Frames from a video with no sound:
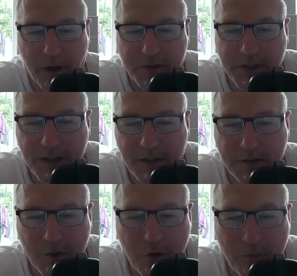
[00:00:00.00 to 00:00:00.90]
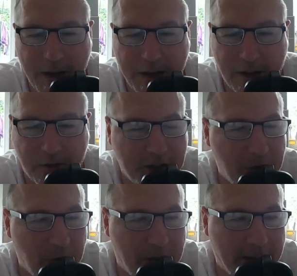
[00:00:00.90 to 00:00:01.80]
I'll see you soon, mate. I'll see
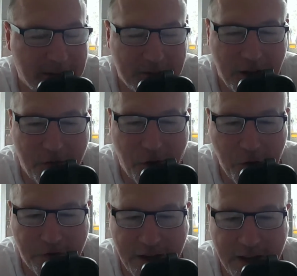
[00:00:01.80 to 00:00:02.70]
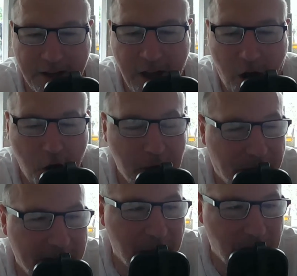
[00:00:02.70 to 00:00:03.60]
you on the next live, hopefully.
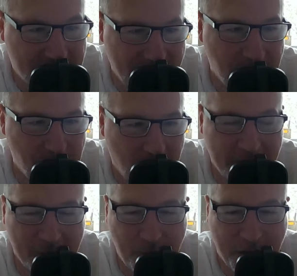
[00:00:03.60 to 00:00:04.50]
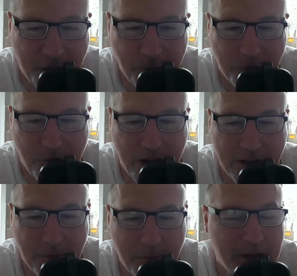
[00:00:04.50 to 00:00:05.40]
Hopefully your 7-1 becomes
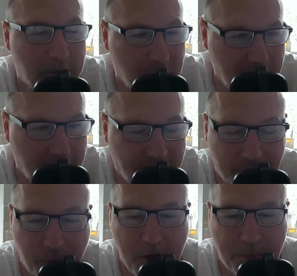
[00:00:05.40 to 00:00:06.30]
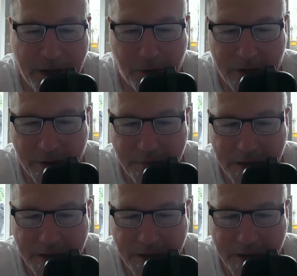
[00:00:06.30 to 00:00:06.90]
right. Make sure you've put a bet on that,